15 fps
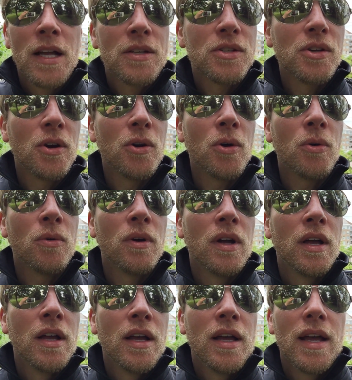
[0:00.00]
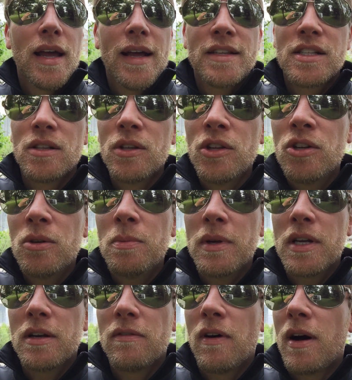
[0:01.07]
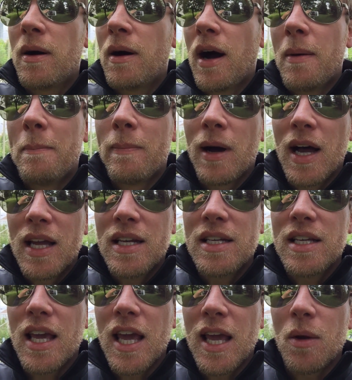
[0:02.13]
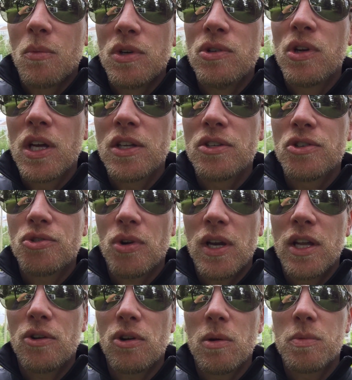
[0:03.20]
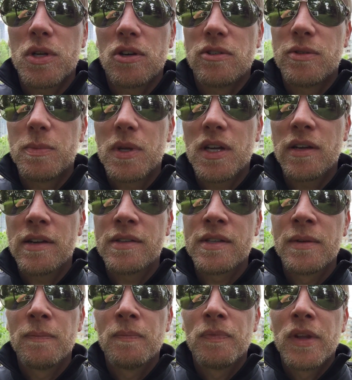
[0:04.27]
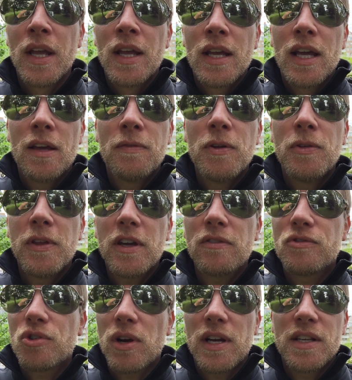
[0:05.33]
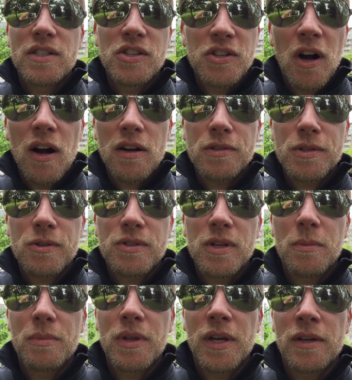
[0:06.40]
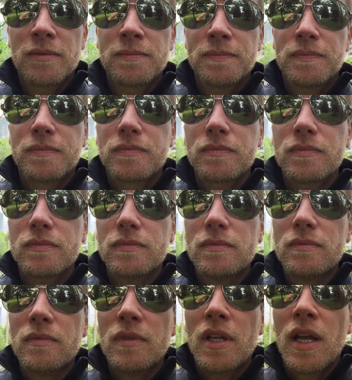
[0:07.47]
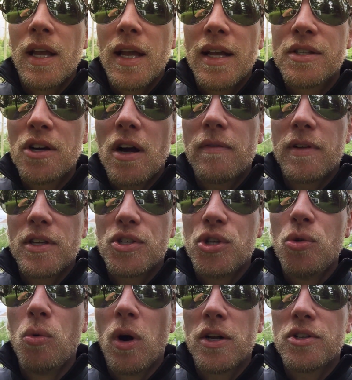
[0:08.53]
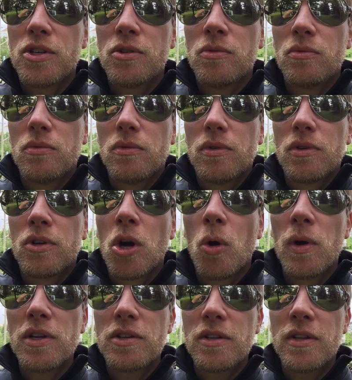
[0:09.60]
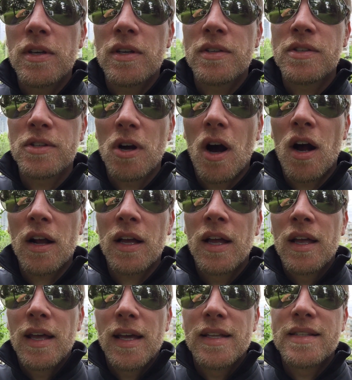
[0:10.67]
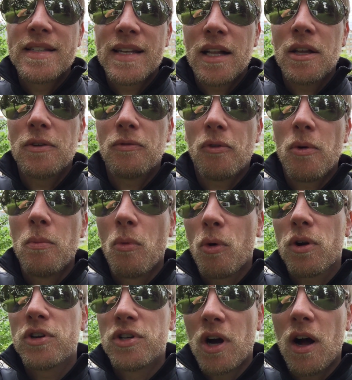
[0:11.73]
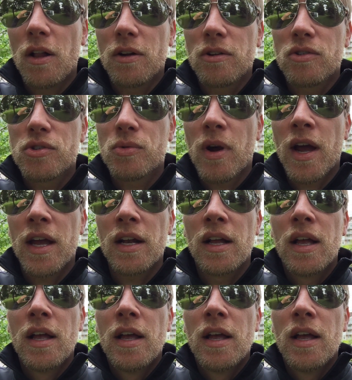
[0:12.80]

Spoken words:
So it's a little bit of a mind game when you get into trading cryptos, because if you think of trading stocks or something, it's obvious you want to go into the stock and sell it for more dollars, right?